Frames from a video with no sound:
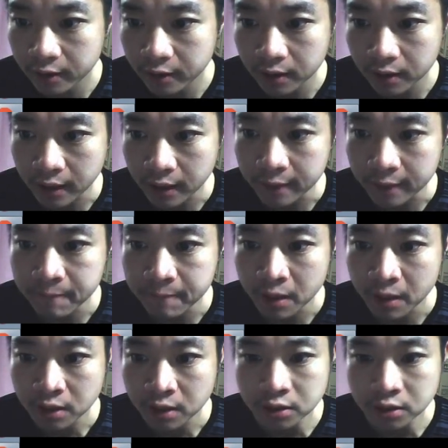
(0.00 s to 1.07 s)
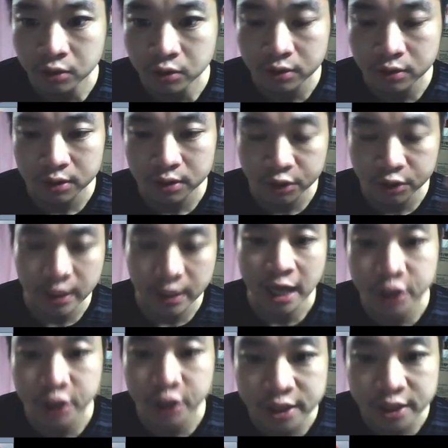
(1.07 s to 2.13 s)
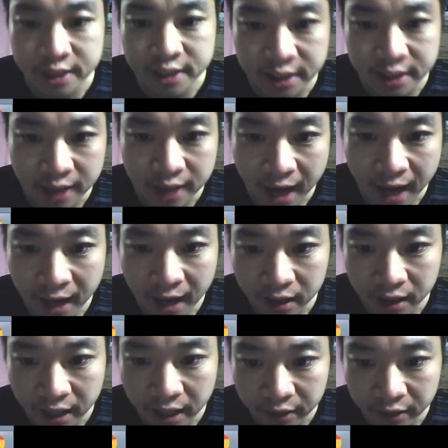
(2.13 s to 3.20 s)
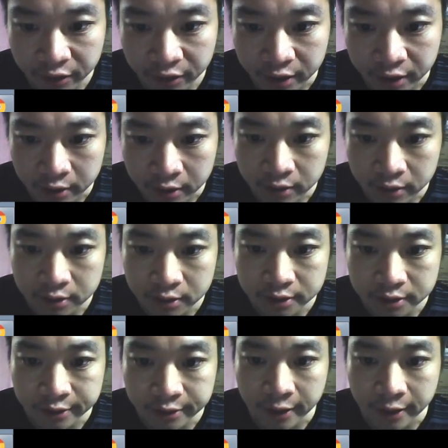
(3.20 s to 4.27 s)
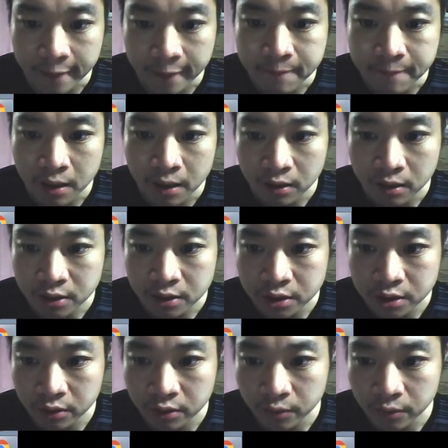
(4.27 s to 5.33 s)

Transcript: okay, so you can actually see the arc length here. Okay, so